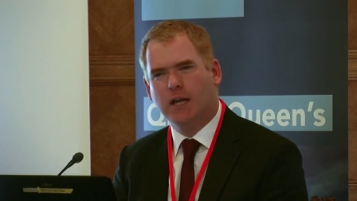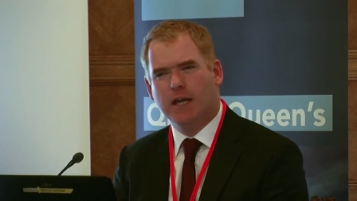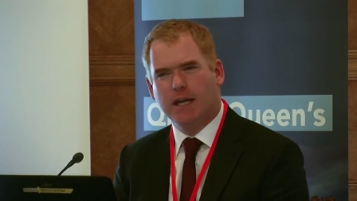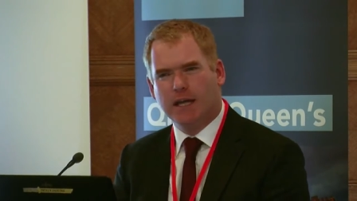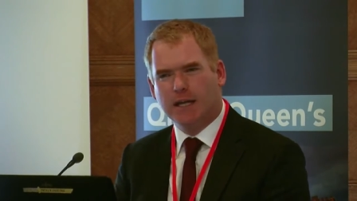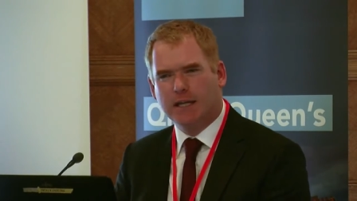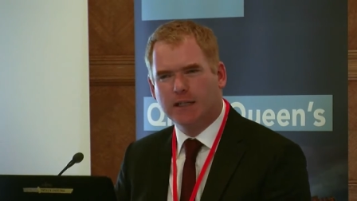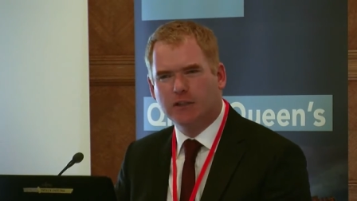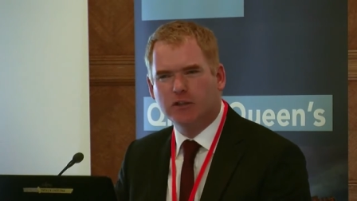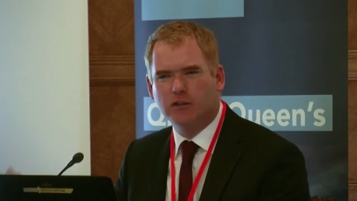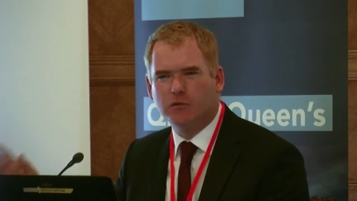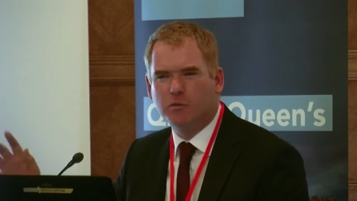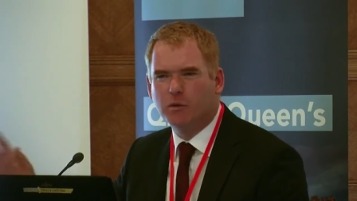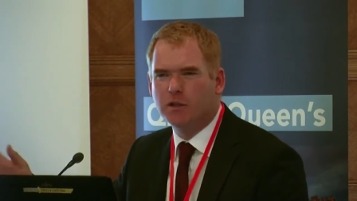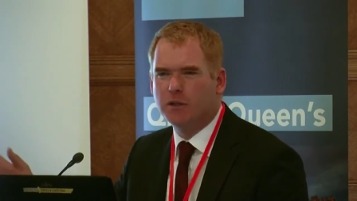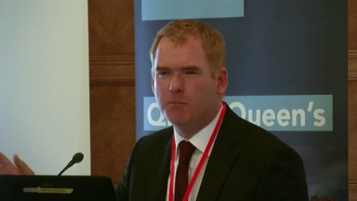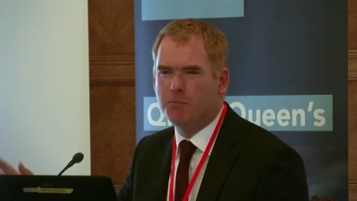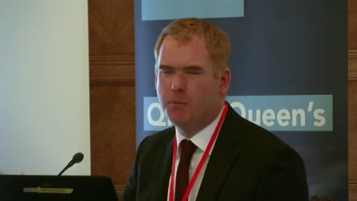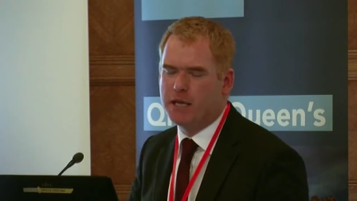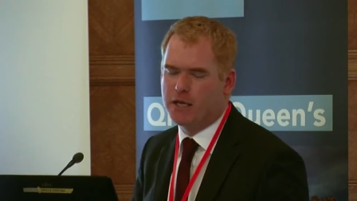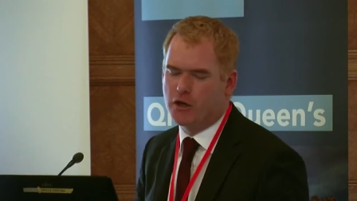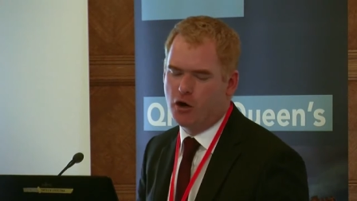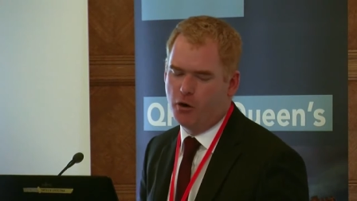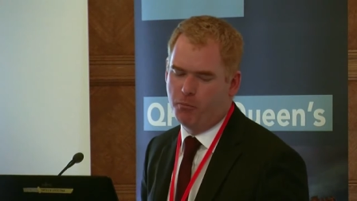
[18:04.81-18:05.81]
And I just want to
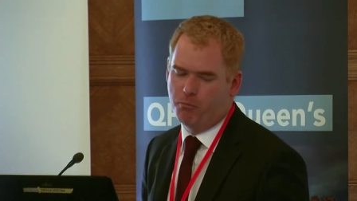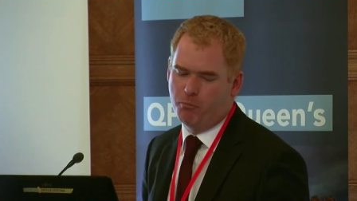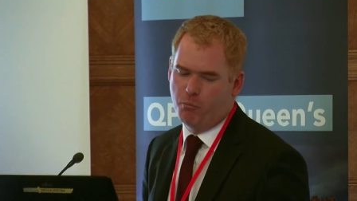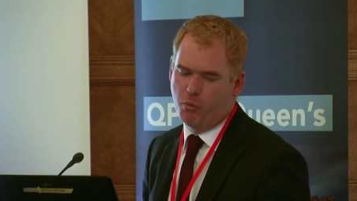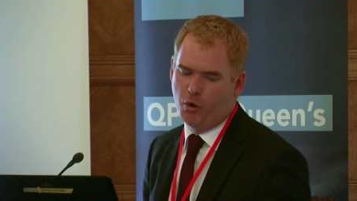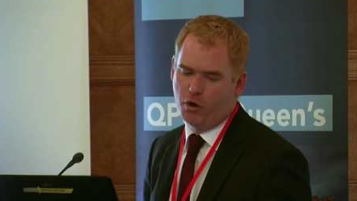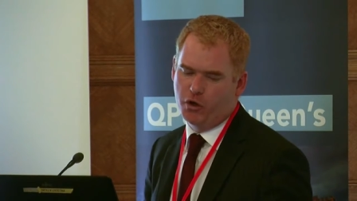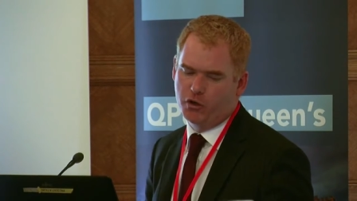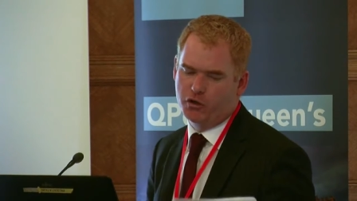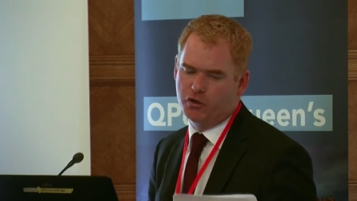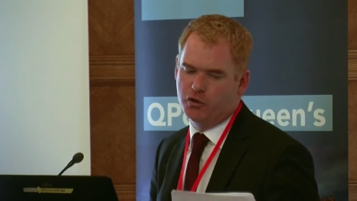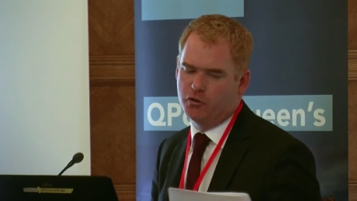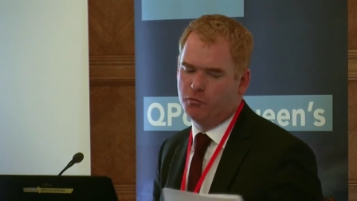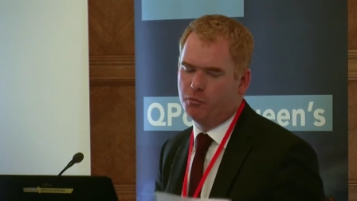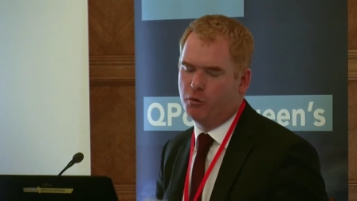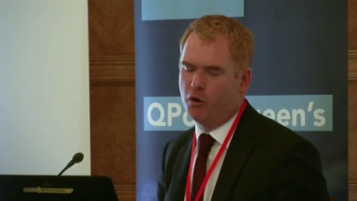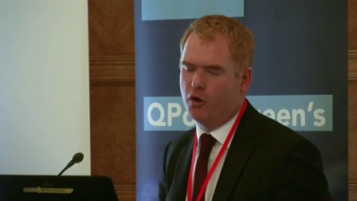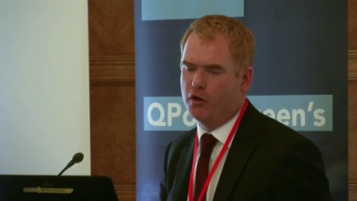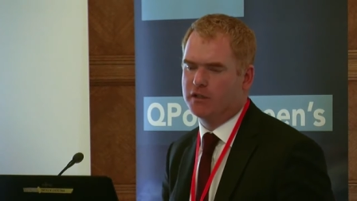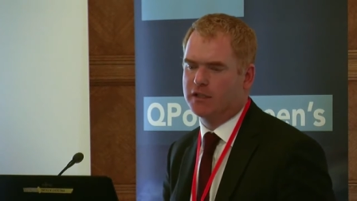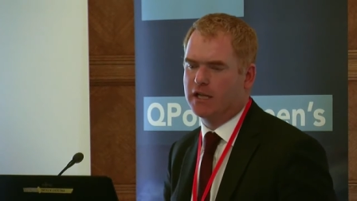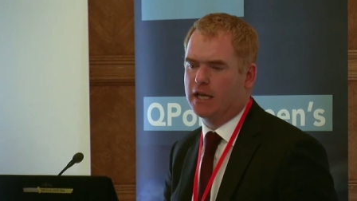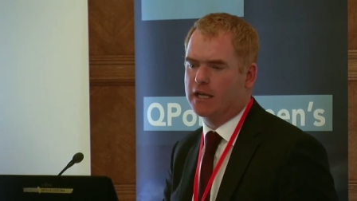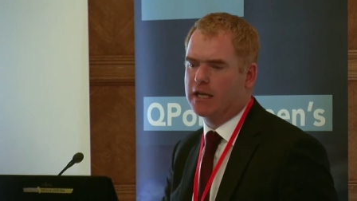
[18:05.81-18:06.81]
pick up one or two
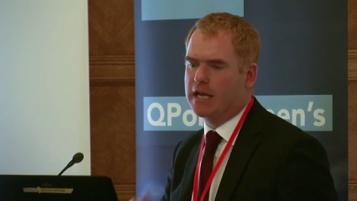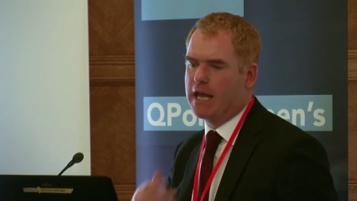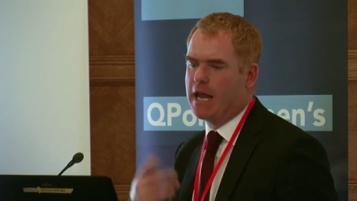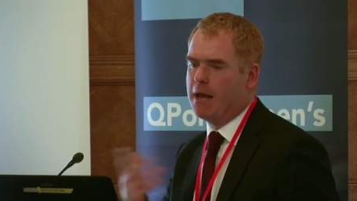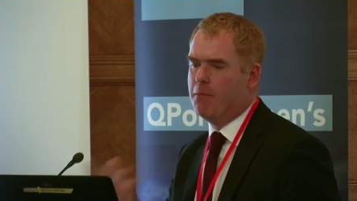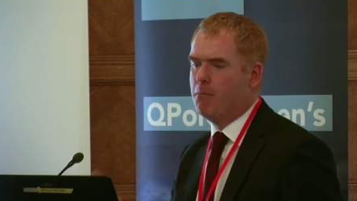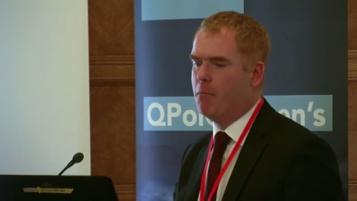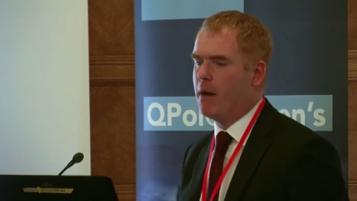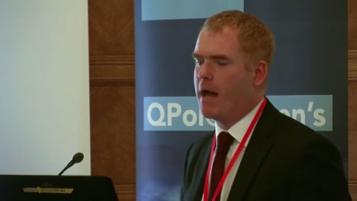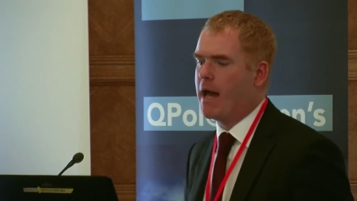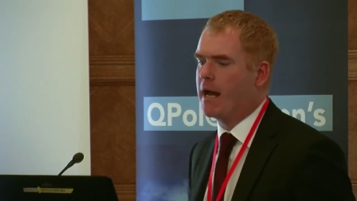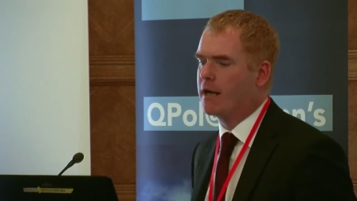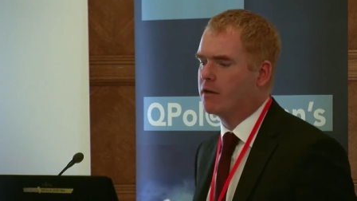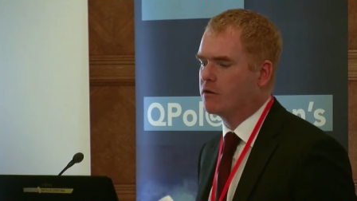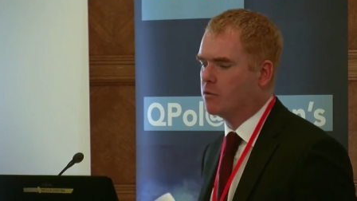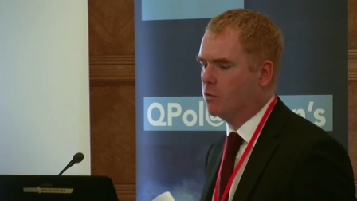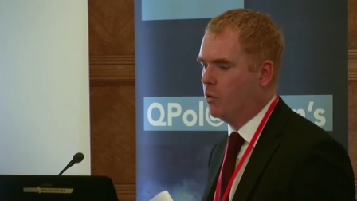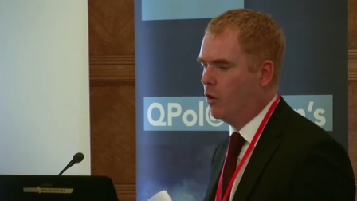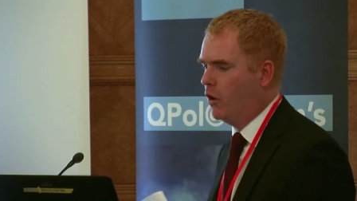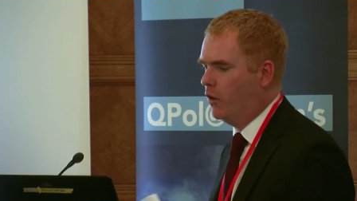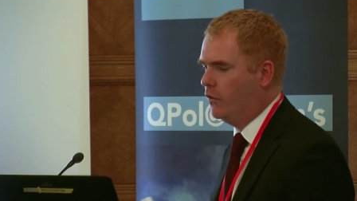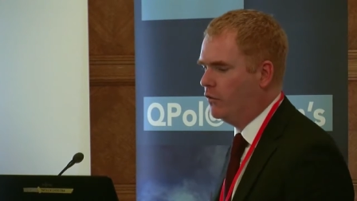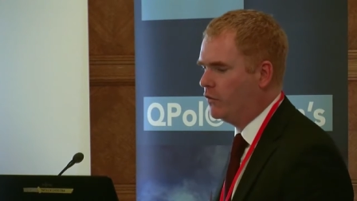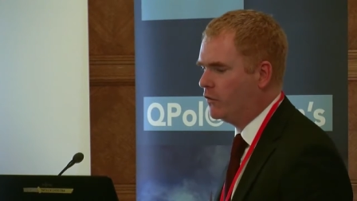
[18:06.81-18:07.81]
points that came back to
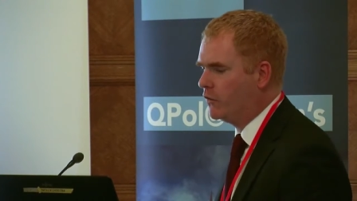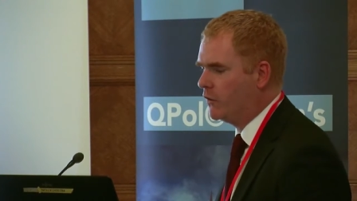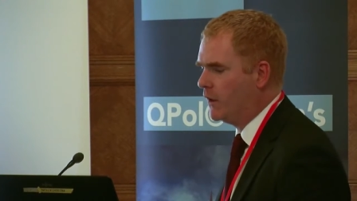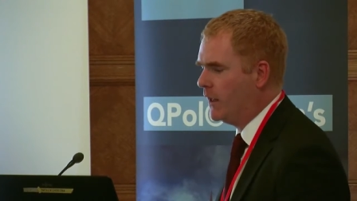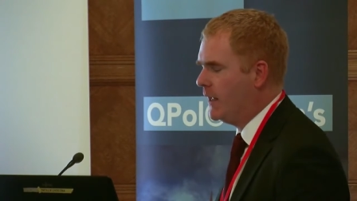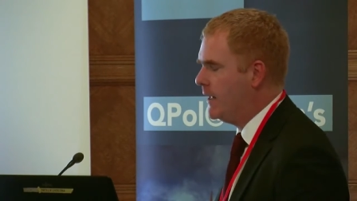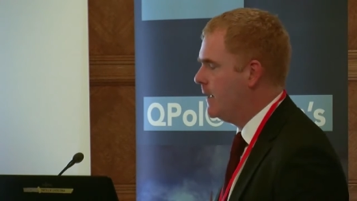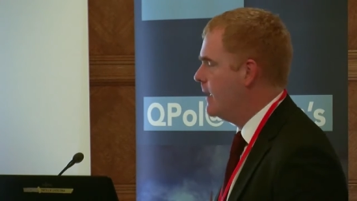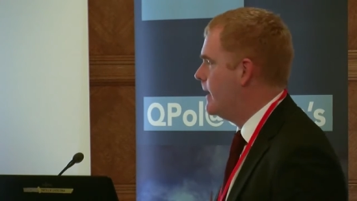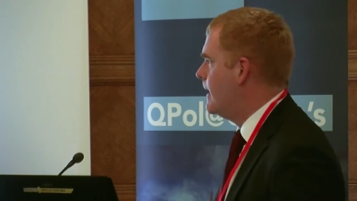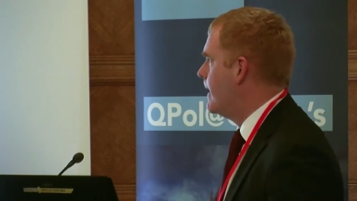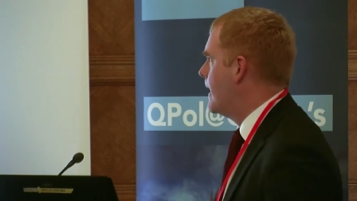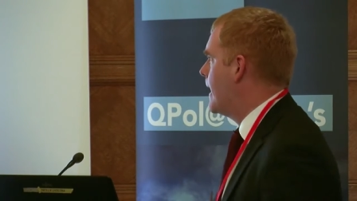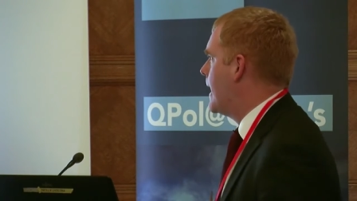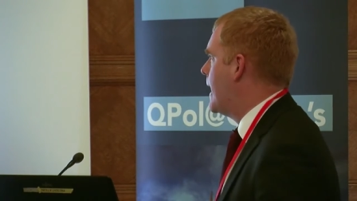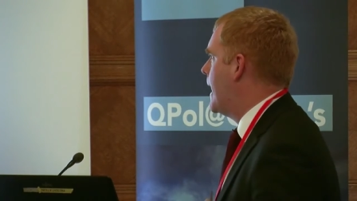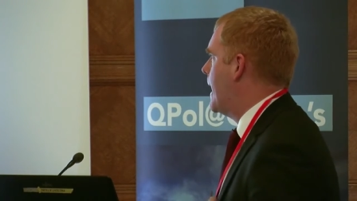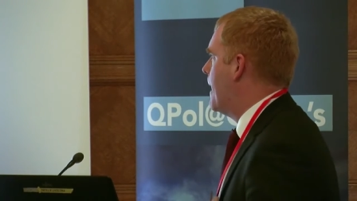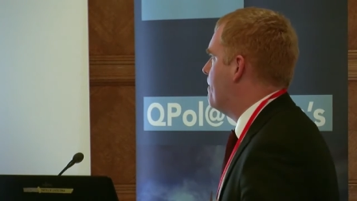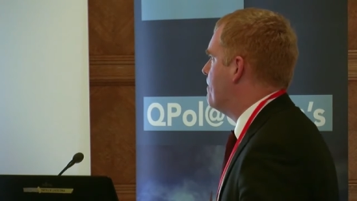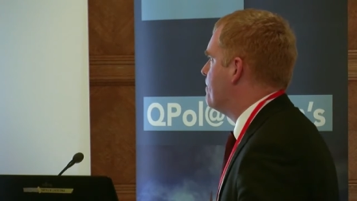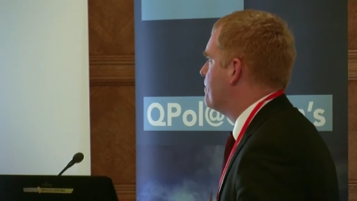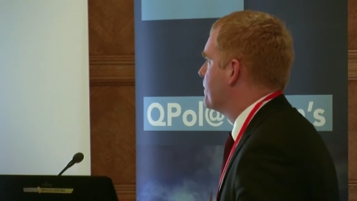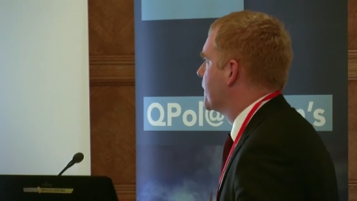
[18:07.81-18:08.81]
us
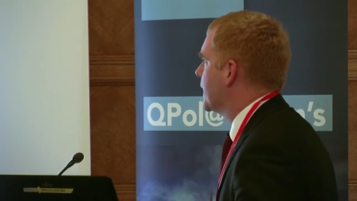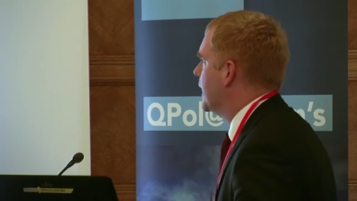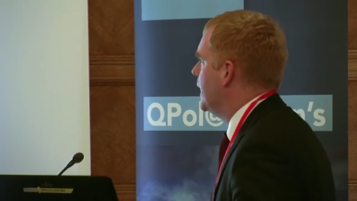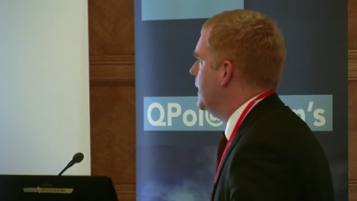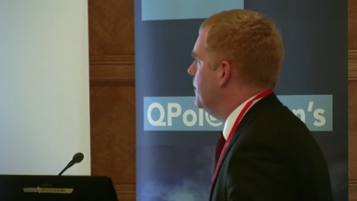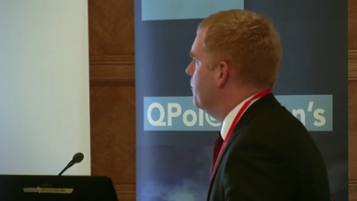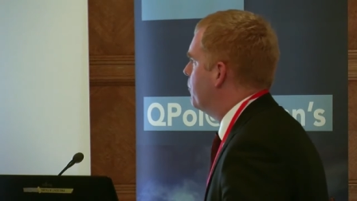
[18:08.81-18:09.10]
in